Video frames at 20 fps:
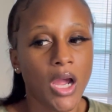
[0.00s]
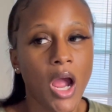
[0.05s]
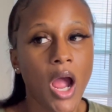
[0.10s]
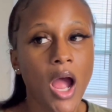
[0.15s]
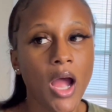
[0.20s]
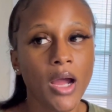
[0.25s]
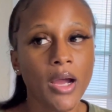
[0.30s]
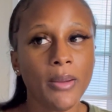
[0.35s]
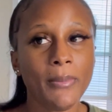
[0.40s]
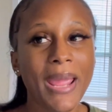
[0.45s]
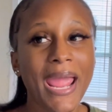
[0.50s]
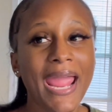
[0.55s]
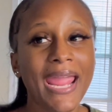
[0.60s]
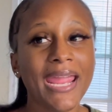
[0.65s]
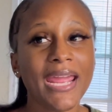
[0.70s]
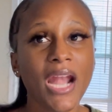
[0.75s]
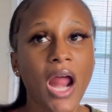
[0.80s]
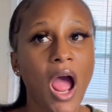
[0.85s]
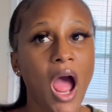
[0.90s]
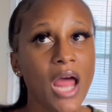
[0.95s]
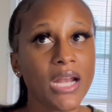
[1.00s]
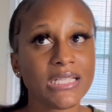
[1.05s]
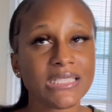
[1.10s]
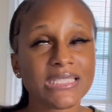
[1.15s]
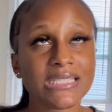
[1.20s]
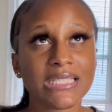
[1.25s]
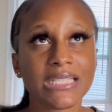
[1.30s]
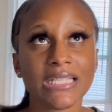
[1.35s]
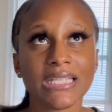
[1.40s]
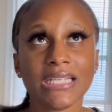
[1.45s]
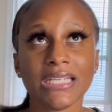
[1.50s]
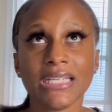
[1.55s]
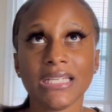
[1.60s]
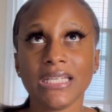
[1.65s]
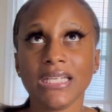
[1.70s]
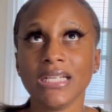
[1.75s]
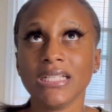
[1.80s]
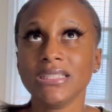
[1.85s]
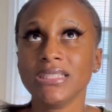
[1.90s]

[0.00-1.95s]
Um, and honestly,